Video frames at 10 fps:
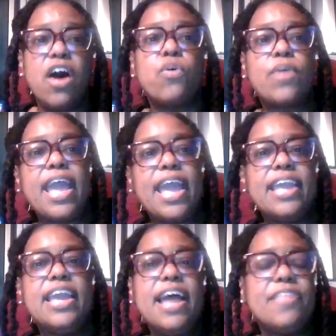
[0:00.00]

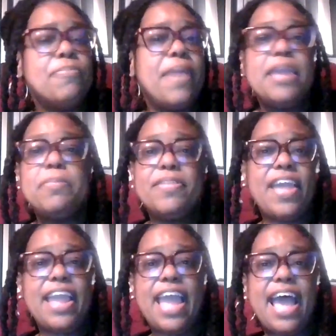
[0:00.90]
Okay, maybe
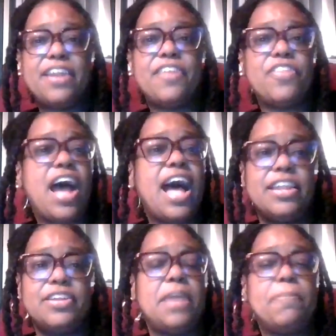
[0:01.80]
they had other
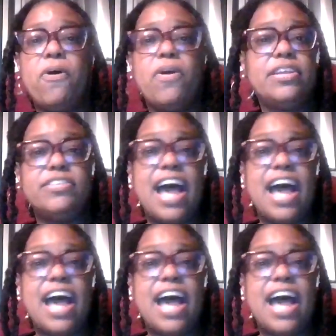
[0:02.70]
holiday parties.